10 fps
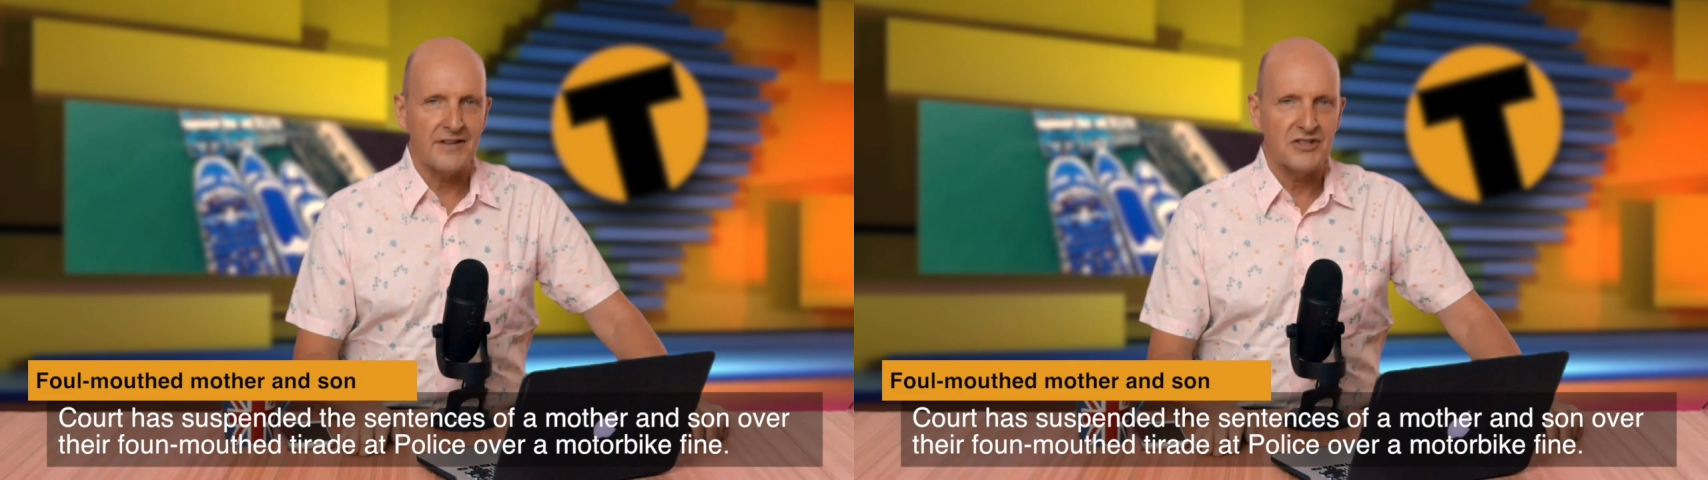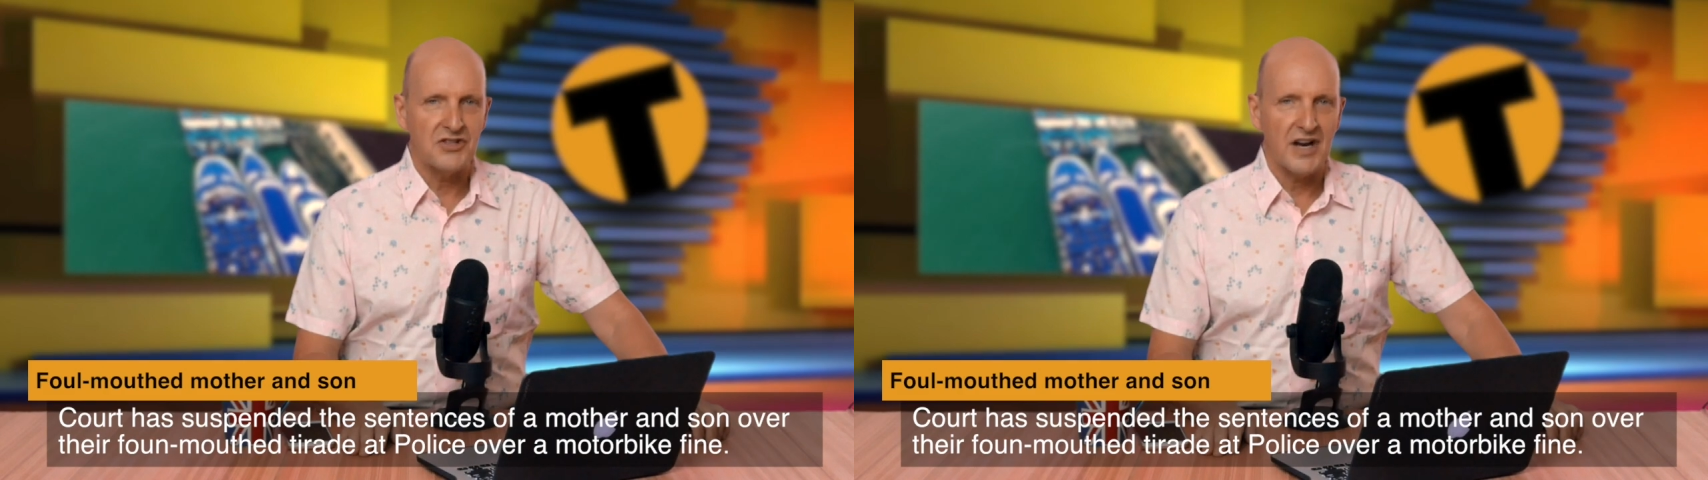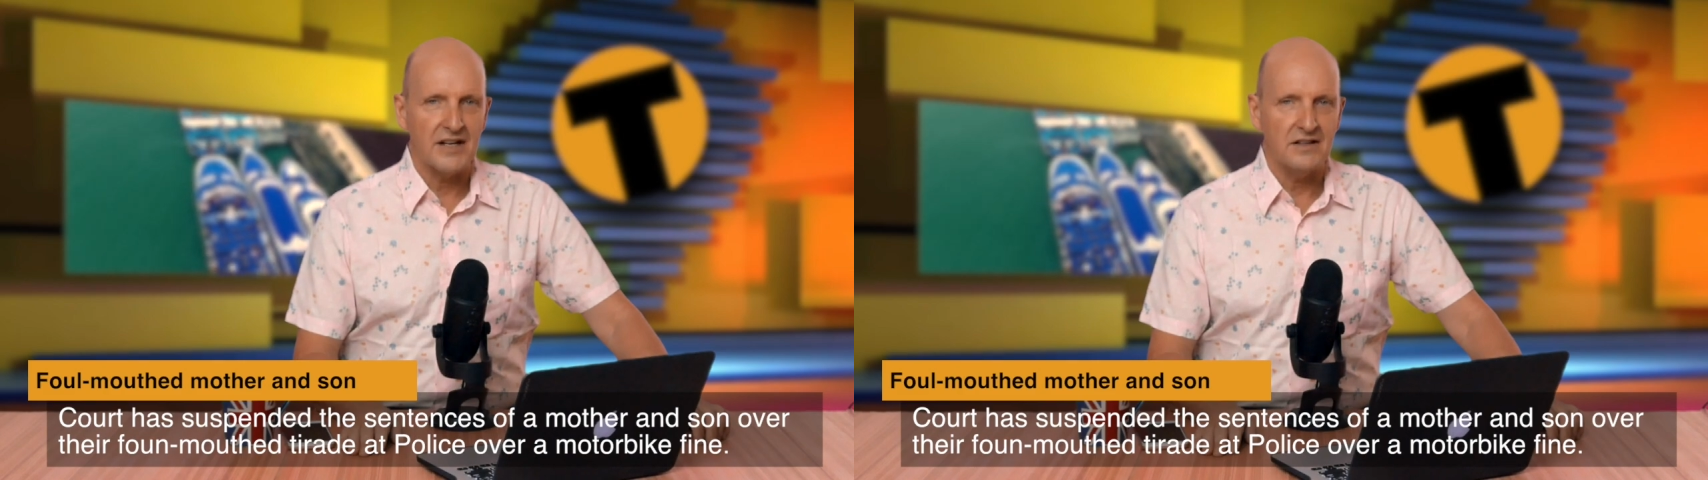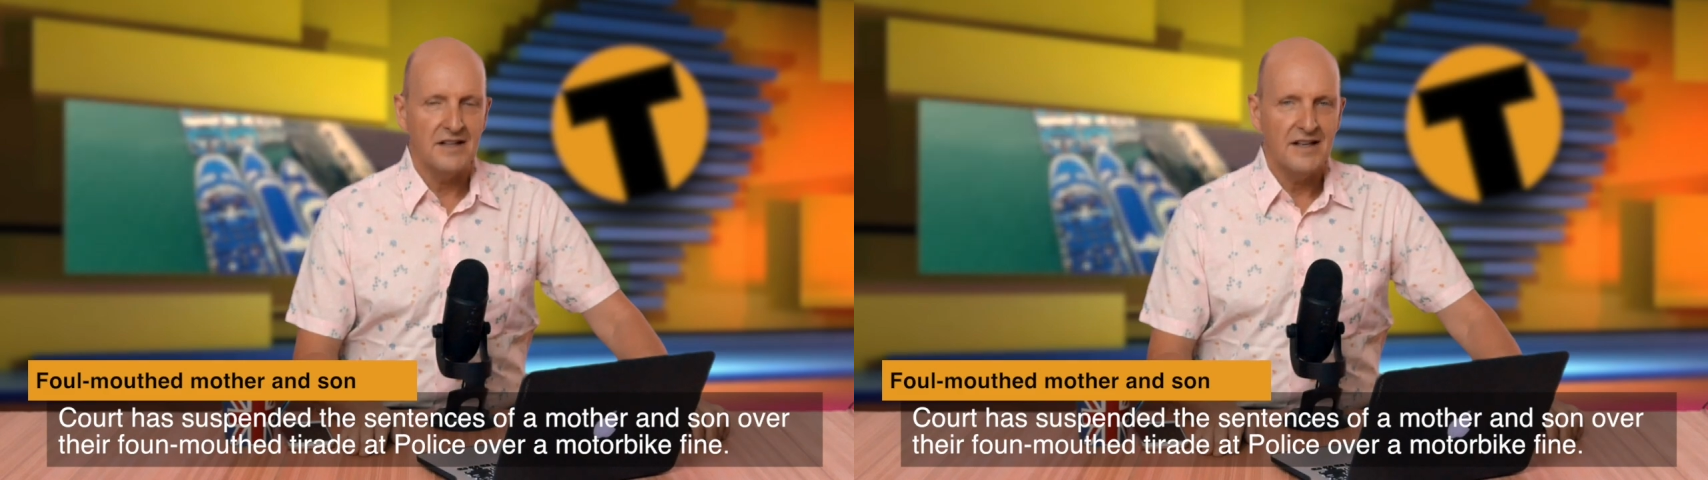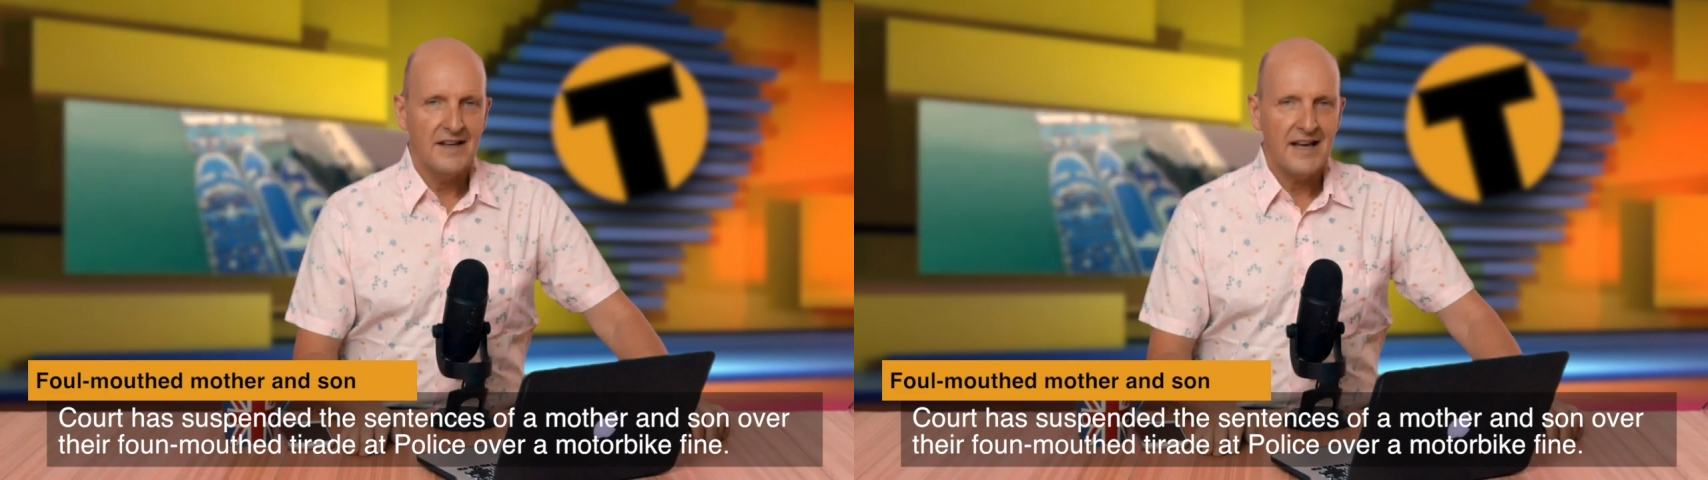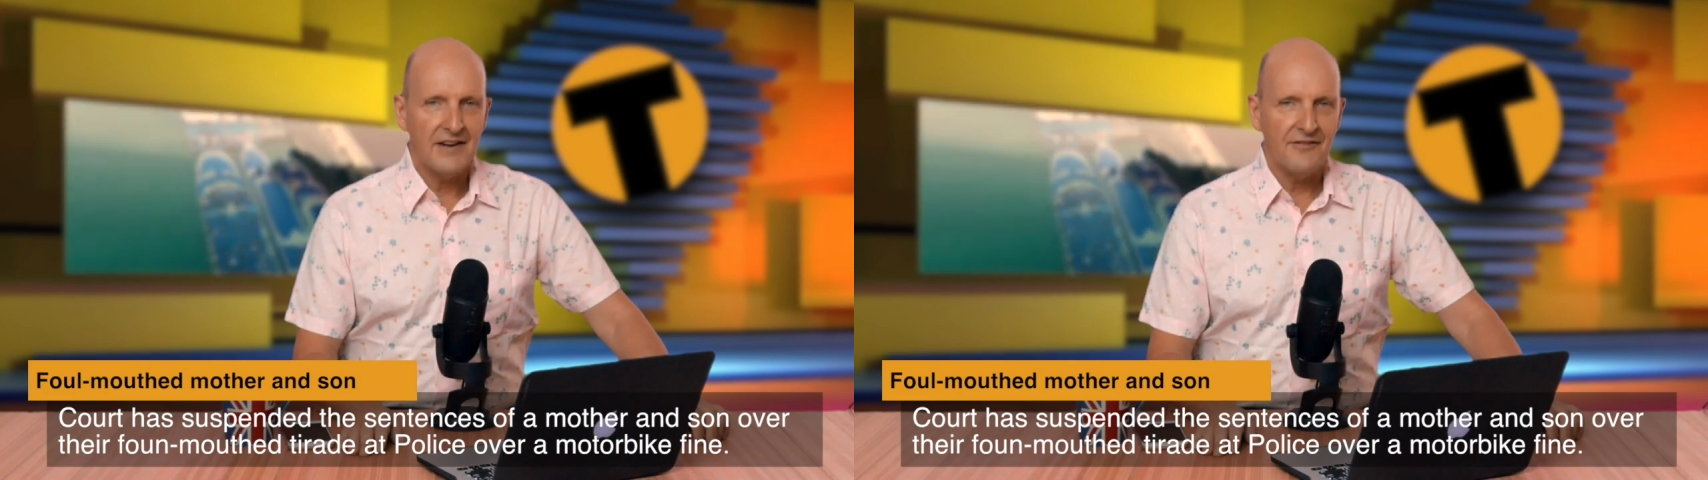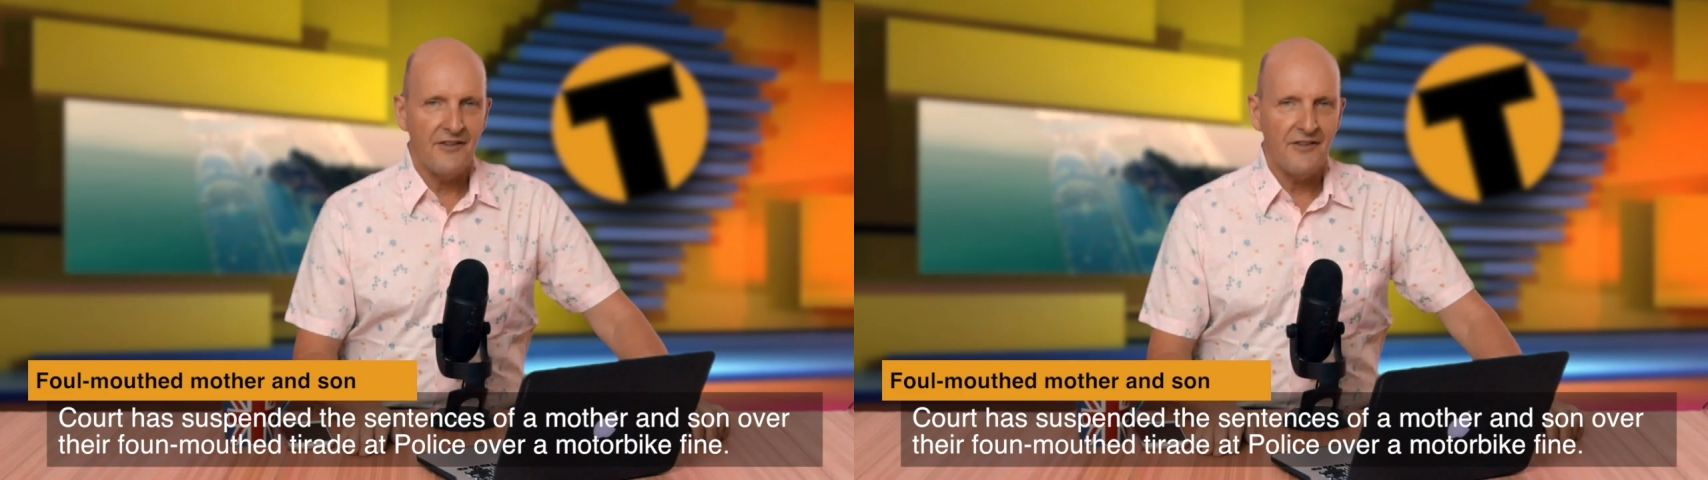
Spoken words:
in jail and